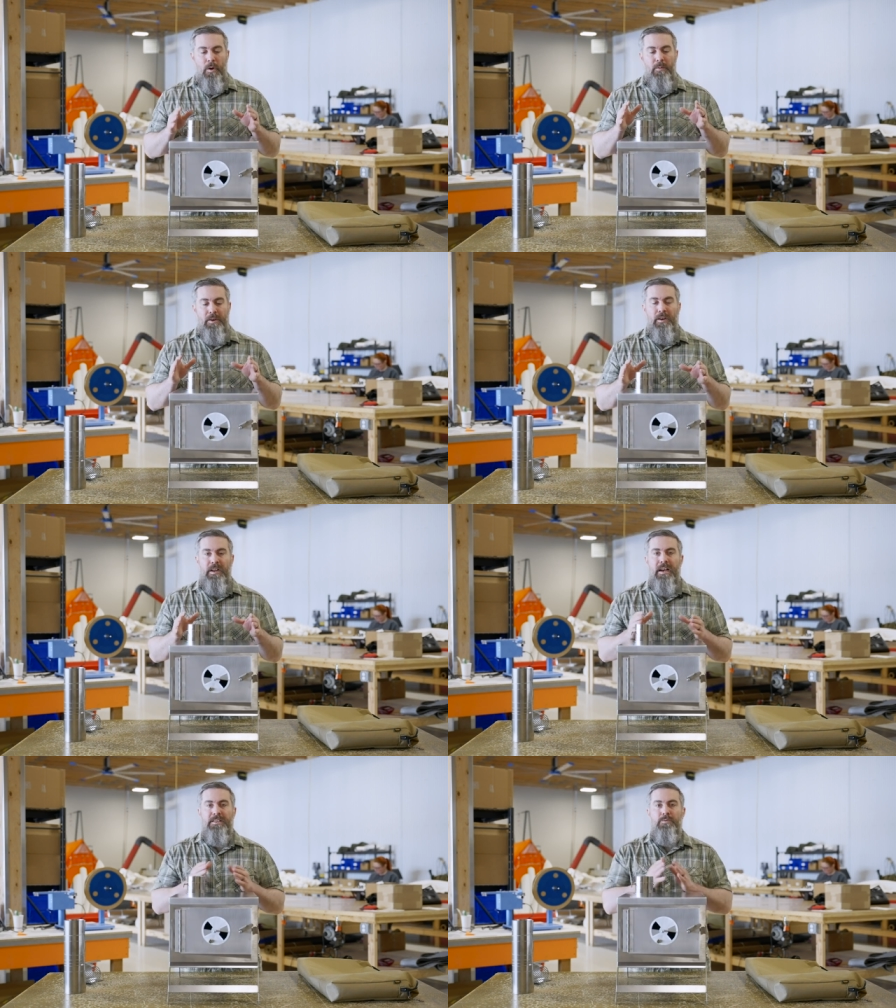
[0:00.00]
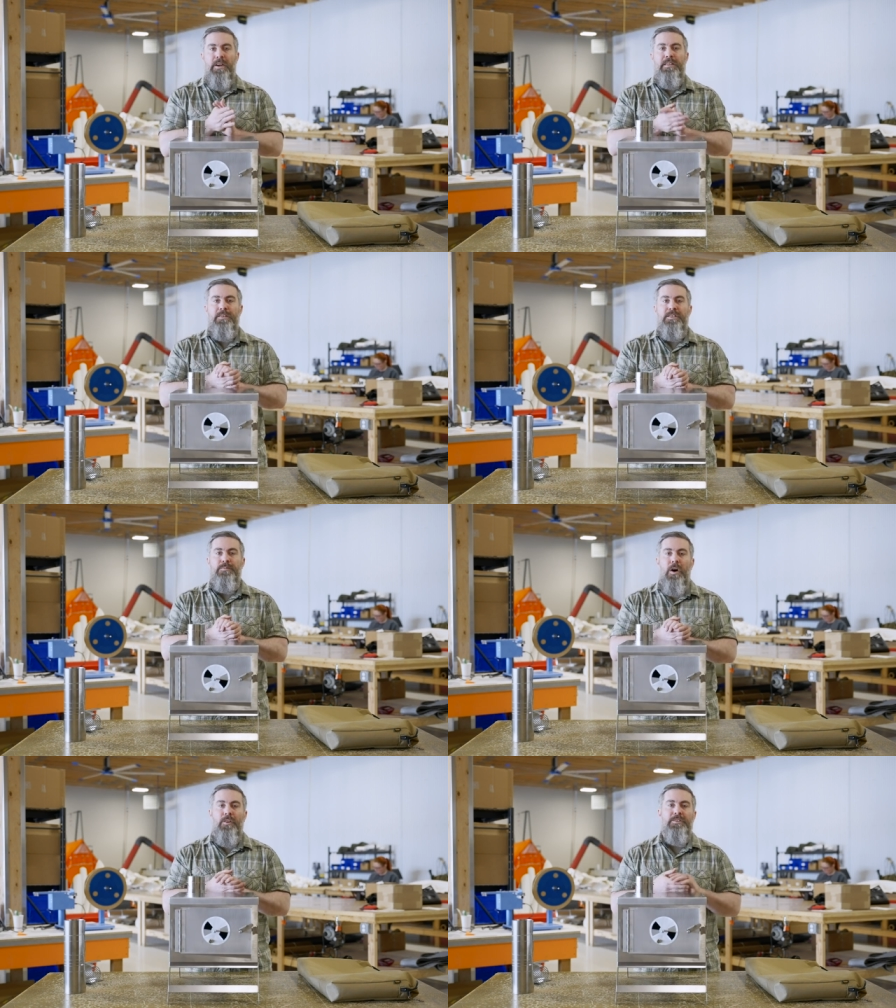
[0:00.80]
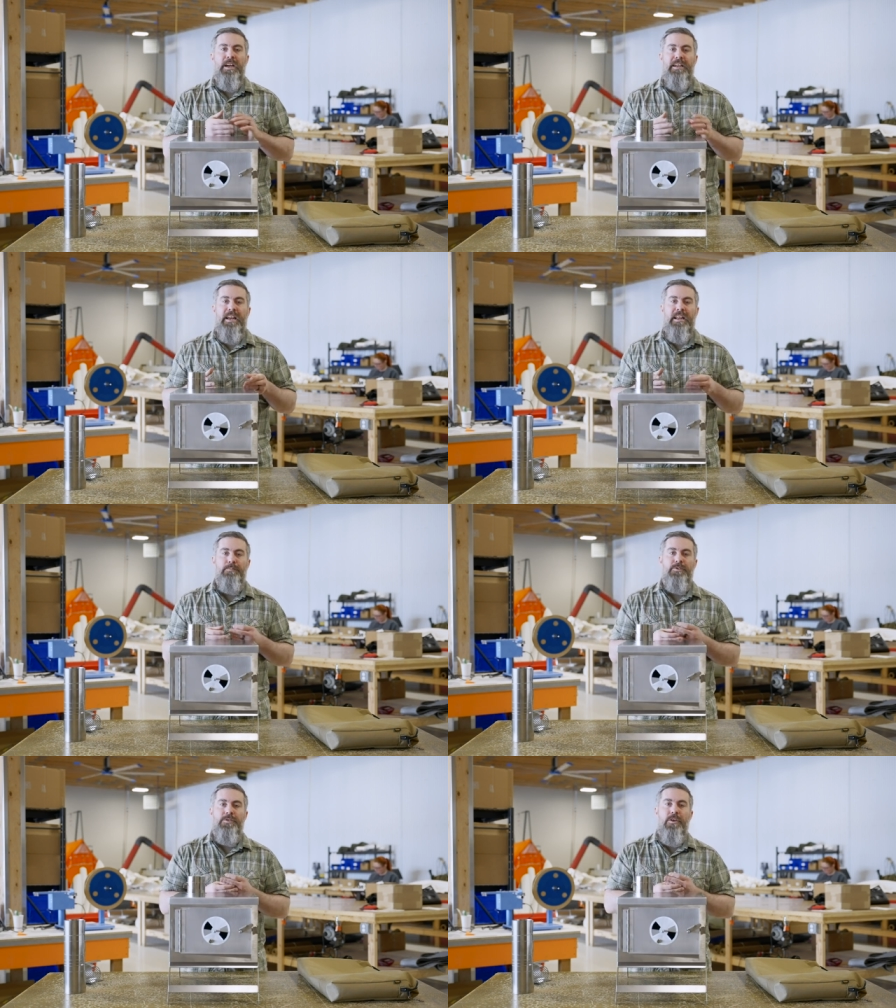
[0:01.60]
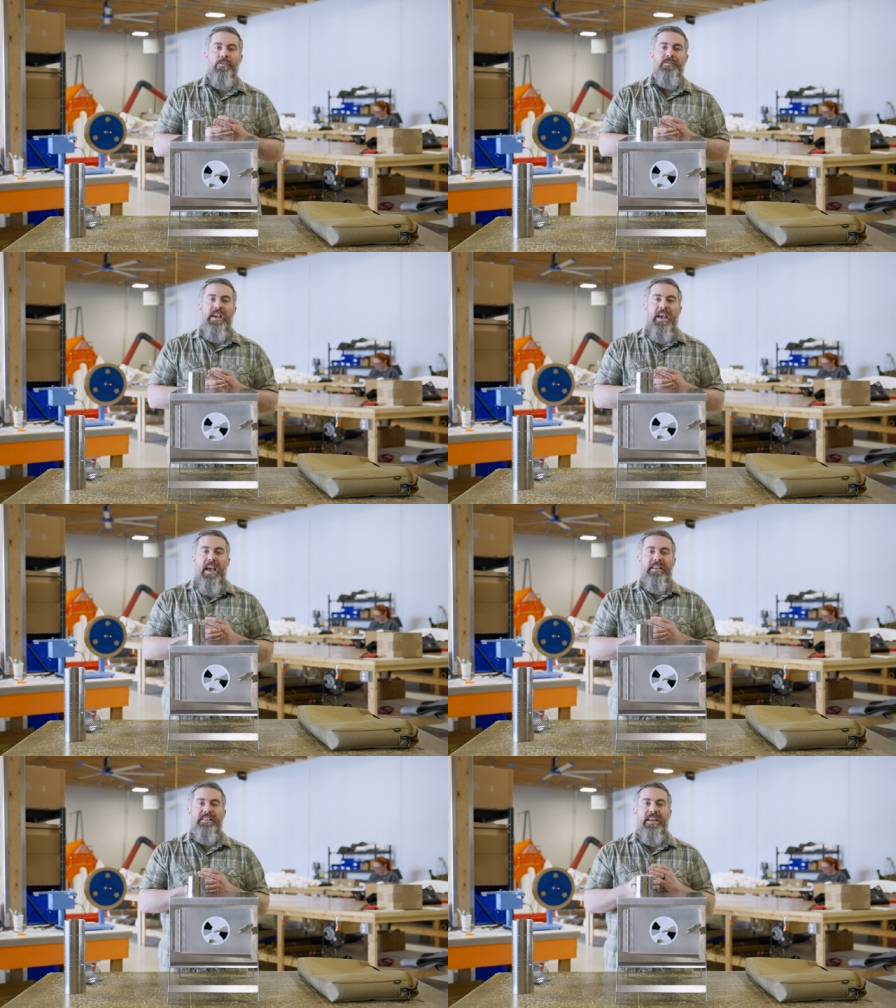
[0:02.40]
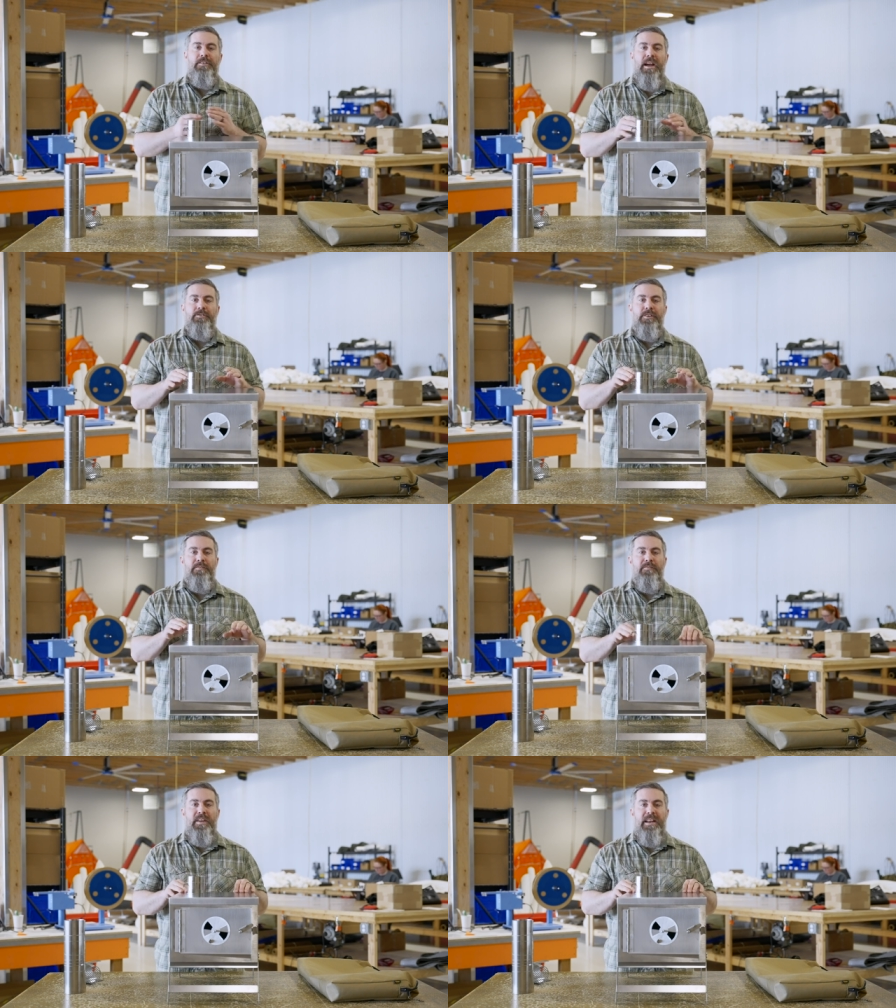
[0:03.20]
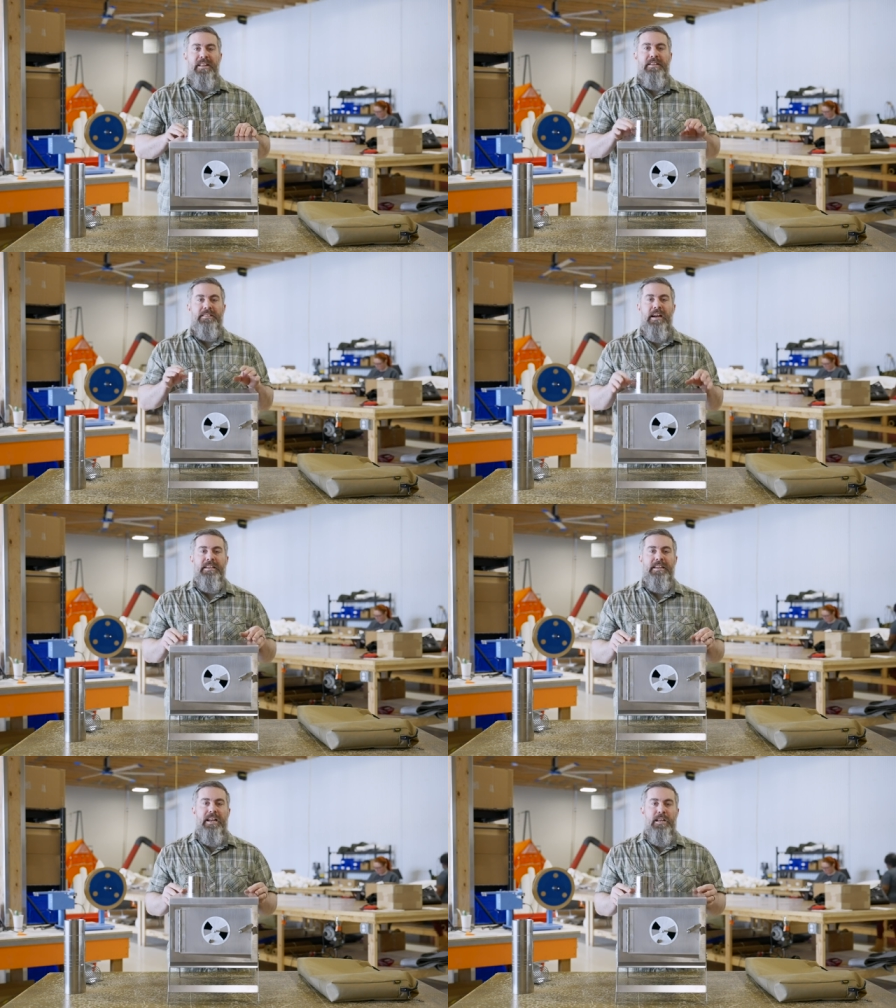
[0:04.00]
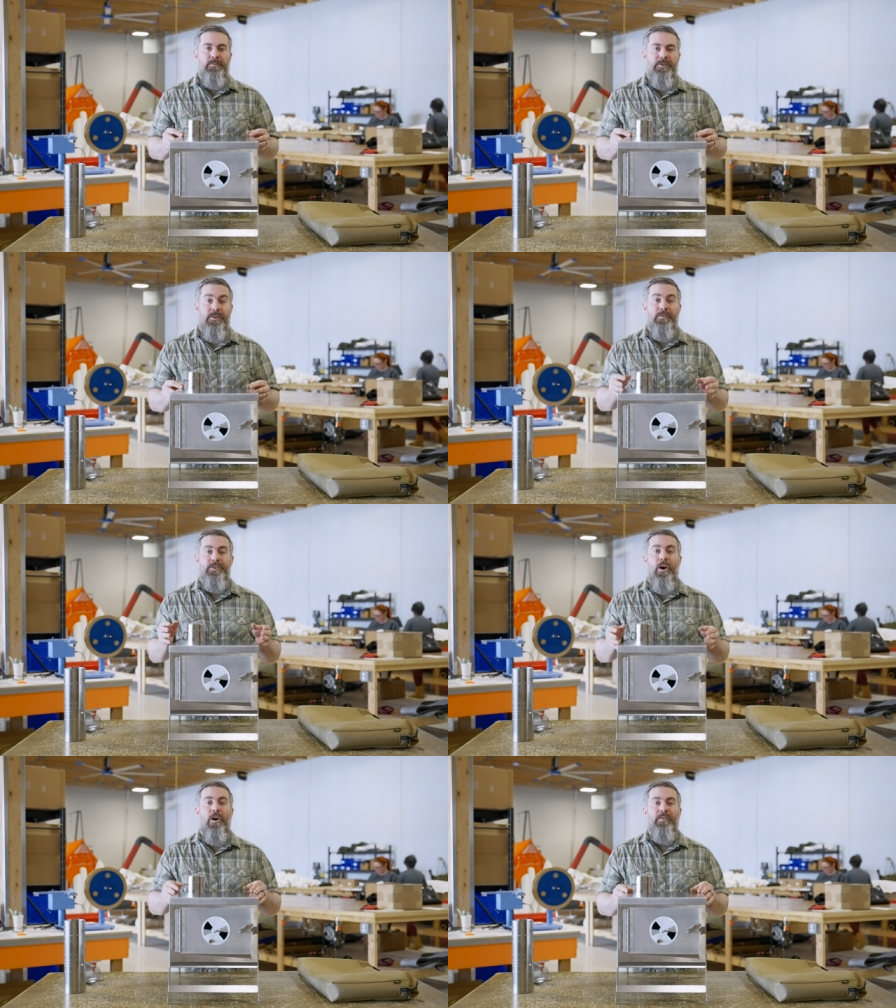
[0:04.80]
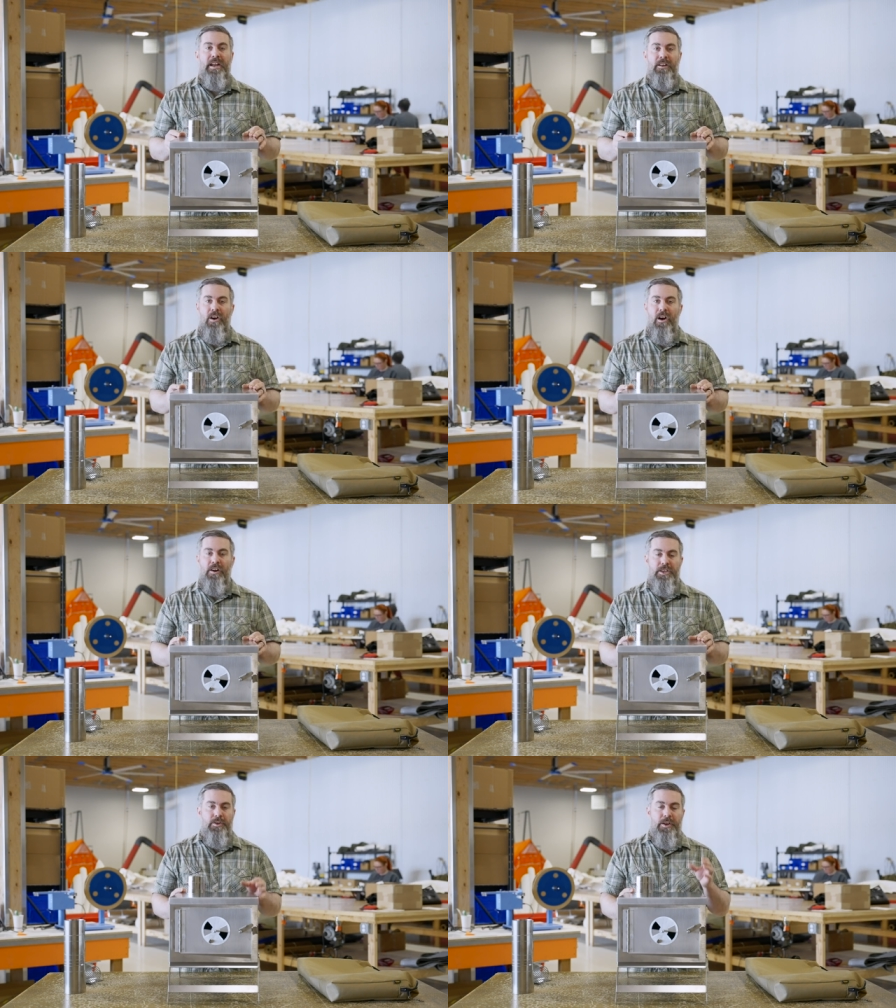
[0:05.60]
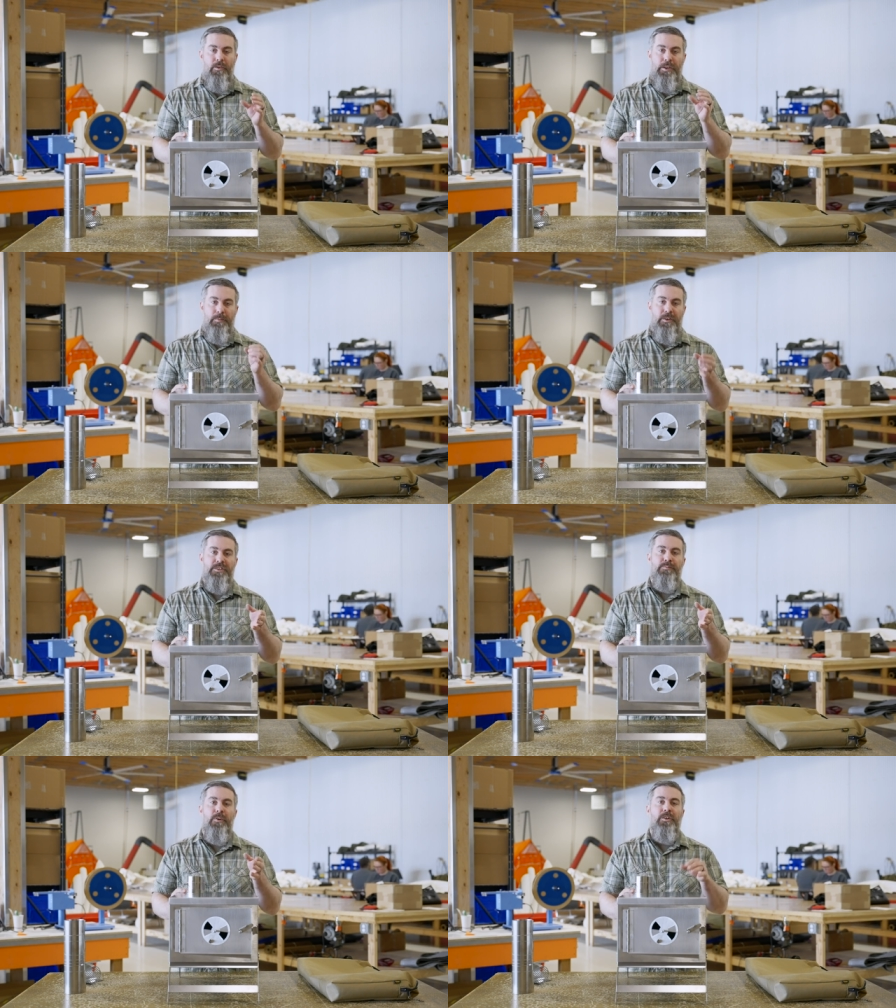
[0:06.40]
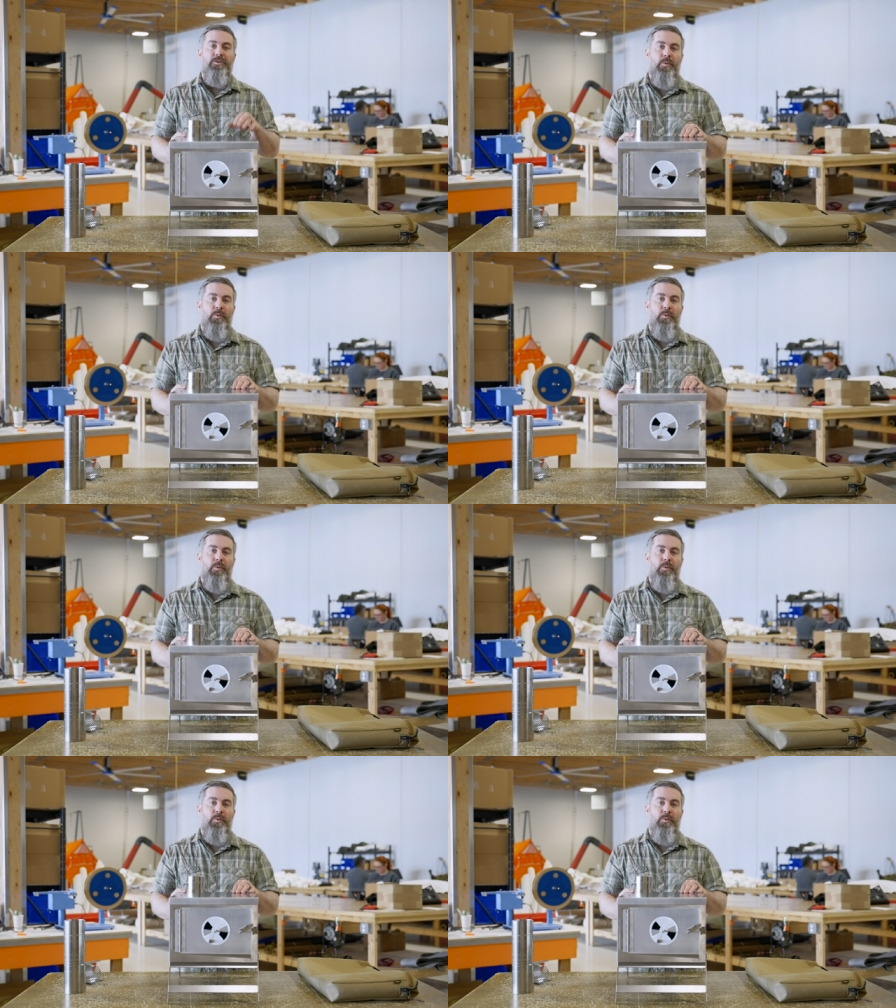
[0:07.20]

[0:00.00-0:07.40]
What we realized with the smaller titanium stoves is that you're actually feeding the titanium stoves all night long. You can only put small